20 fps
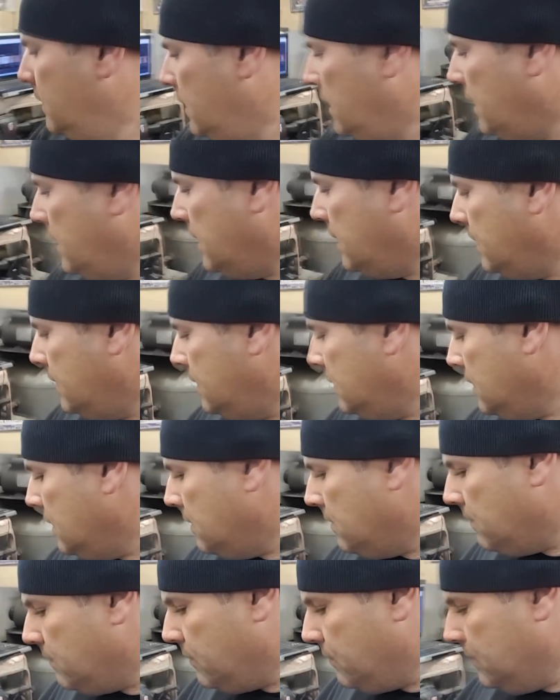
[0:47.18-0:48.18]
And
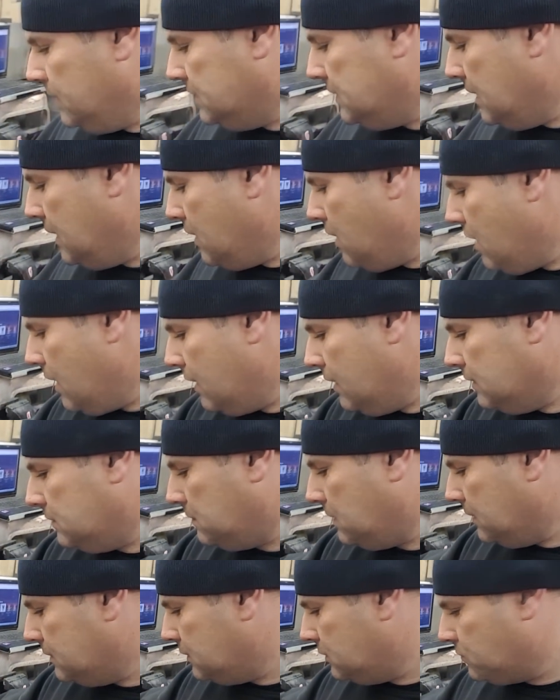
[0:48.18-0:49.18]
the reason I got it
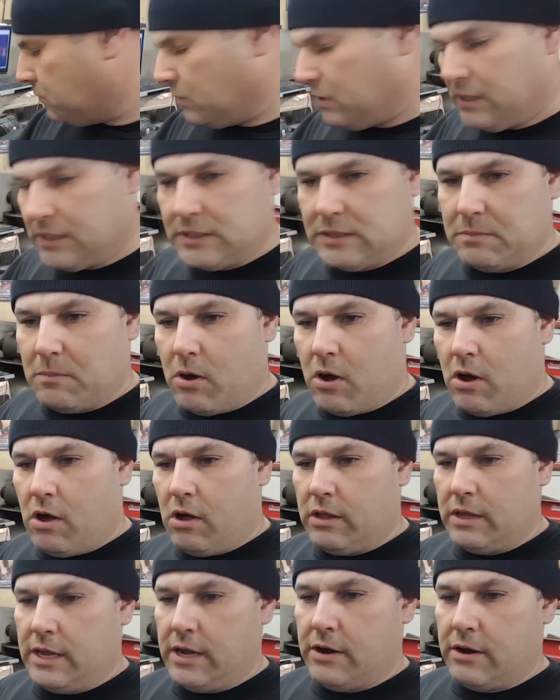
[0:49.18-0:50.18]
is because it's really
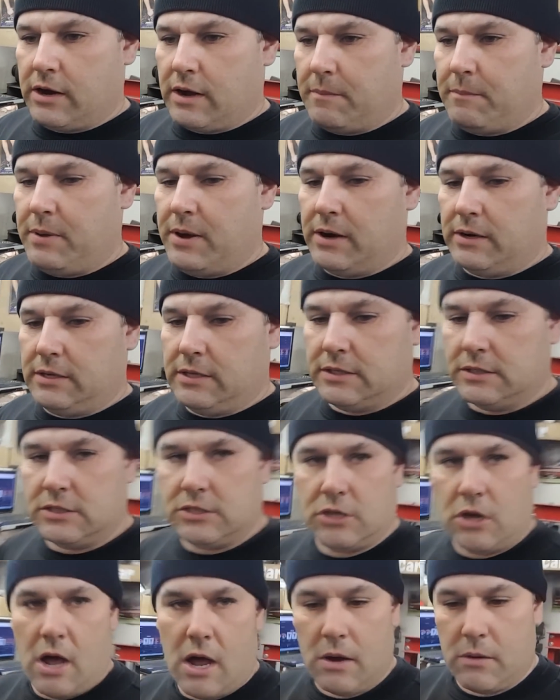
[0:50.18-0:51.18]
small here compared to the
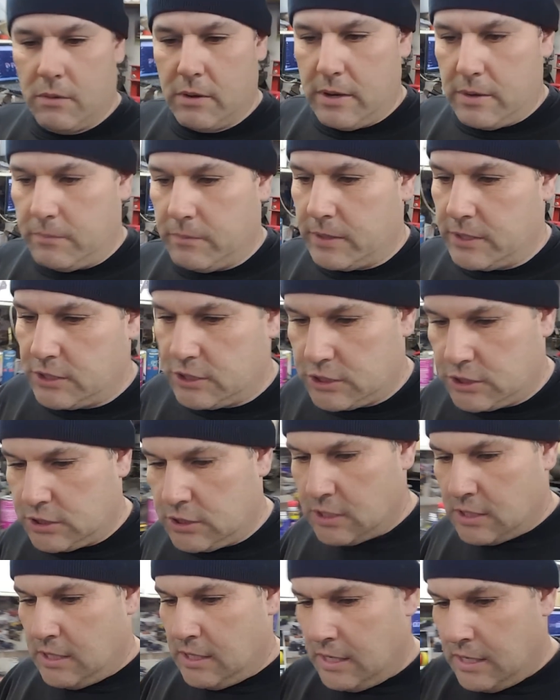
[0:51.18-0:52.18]
stock one,
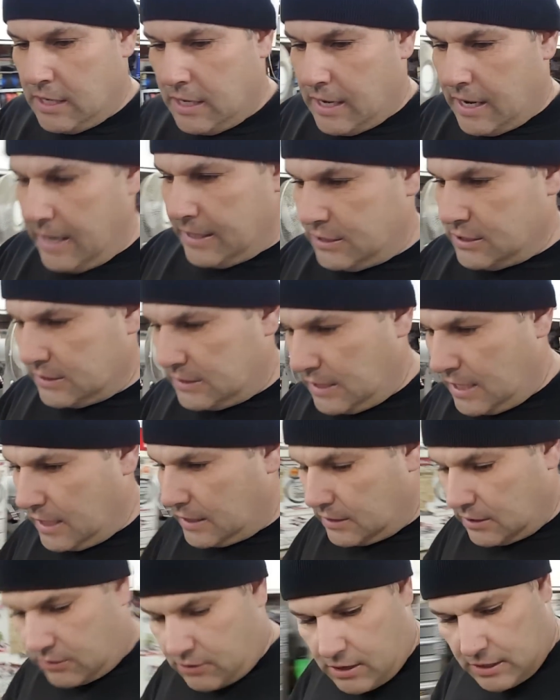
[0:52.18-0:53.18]
which I just
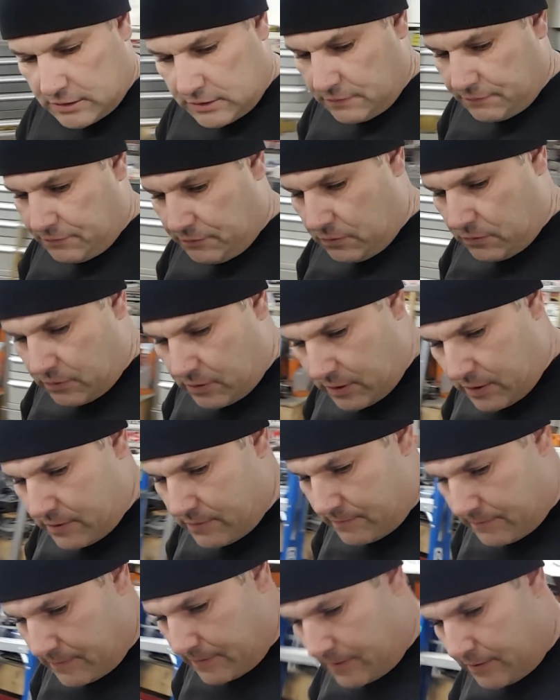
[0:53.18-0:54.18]
kicked across the floor.
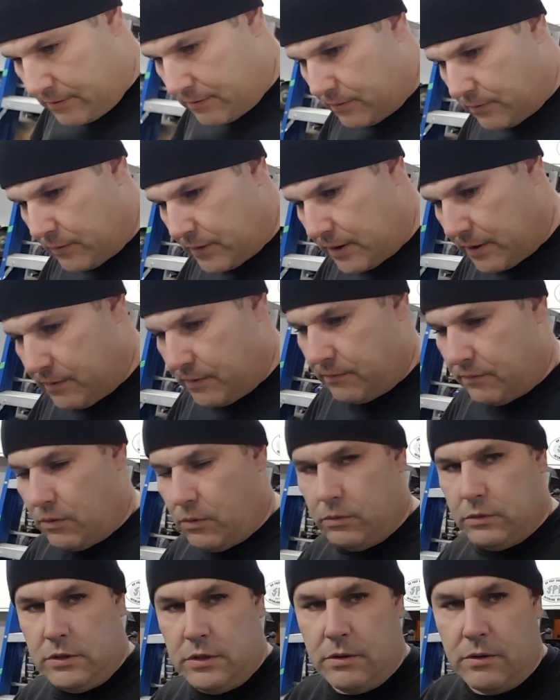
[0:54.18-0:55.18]
I don't know where it
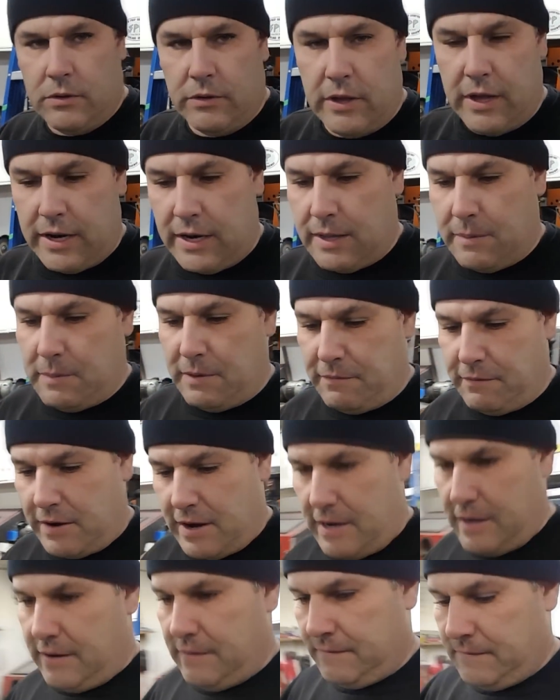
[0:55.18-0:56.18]
rolled to. Hold on, let me
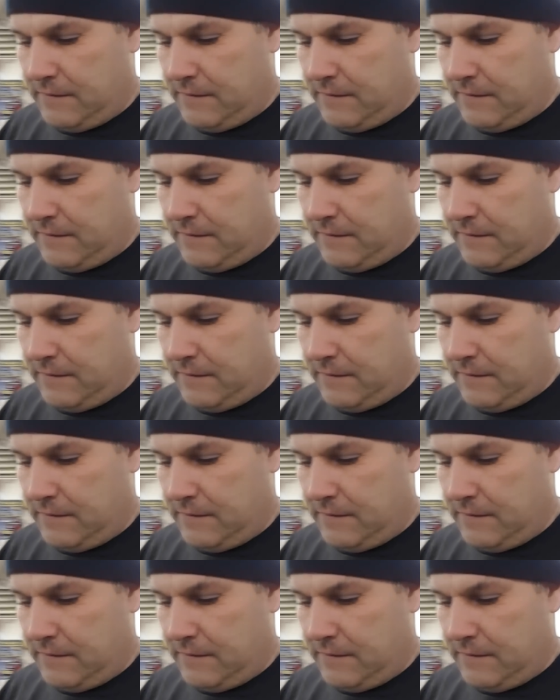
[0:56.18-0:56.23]
find it.